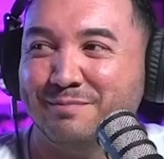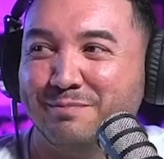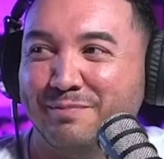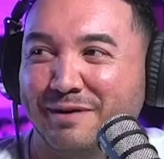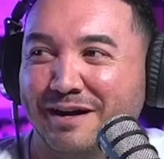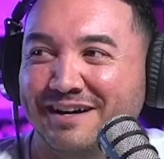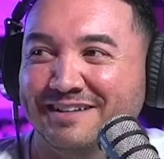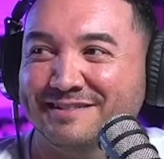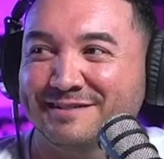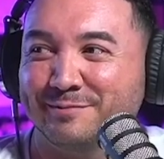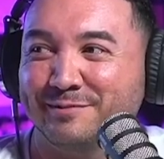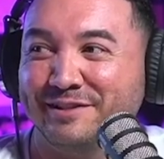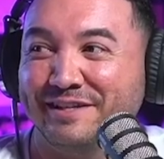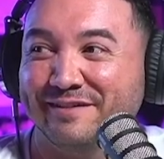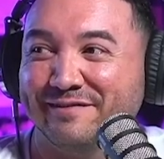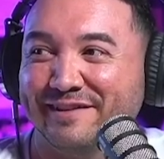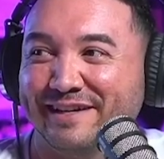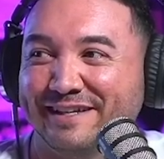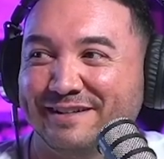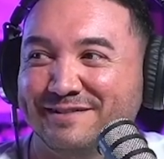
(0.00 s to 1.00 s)
box it, but you
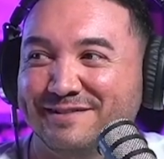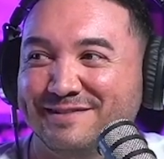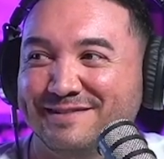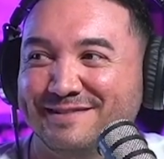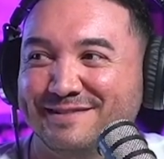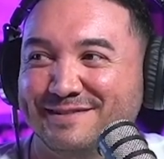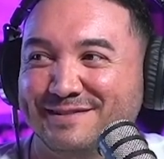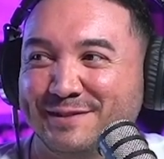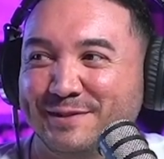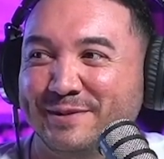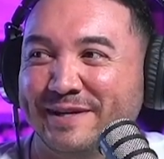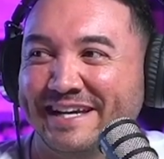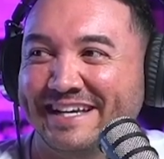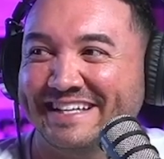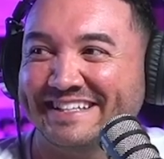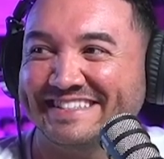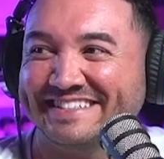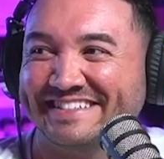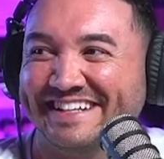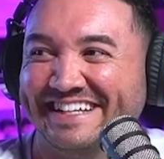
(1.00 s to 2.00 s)
have like two
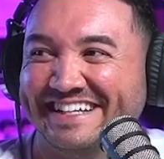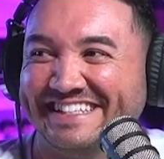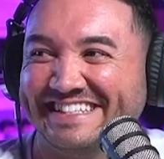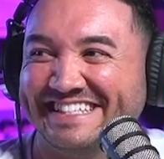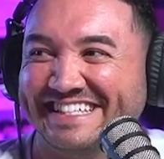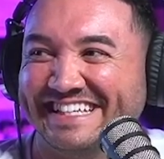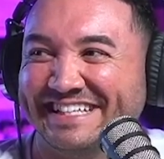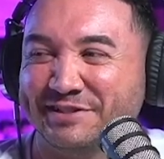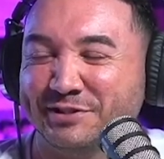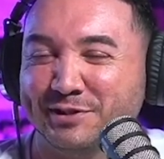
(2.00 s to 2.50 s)
hands, right? That's yeah. it.